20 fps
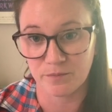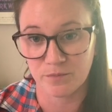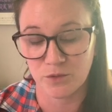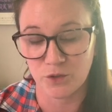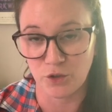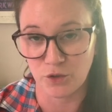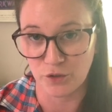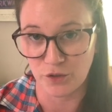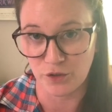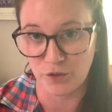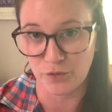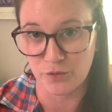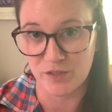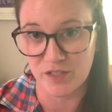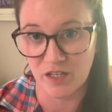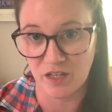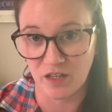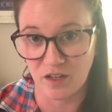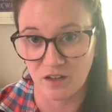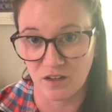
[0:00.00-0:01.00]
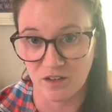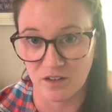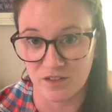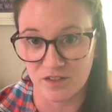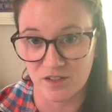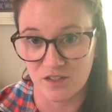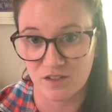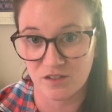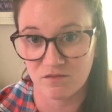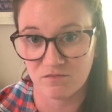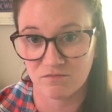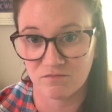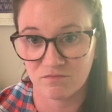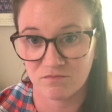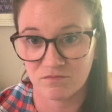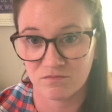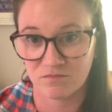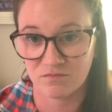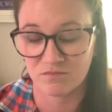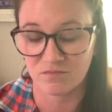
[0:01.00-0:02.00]
you're using is
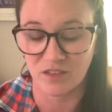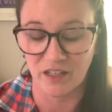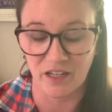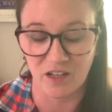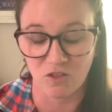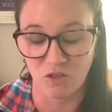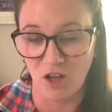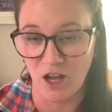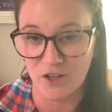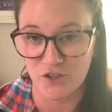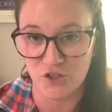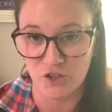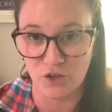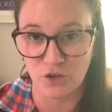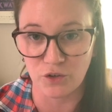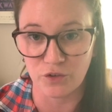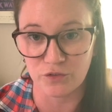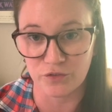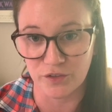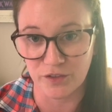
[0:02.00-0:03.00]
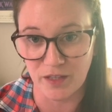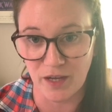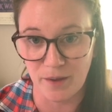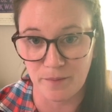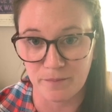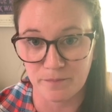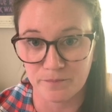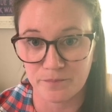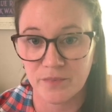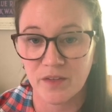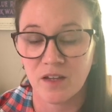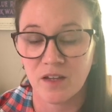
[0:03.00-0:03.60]
like logical for them,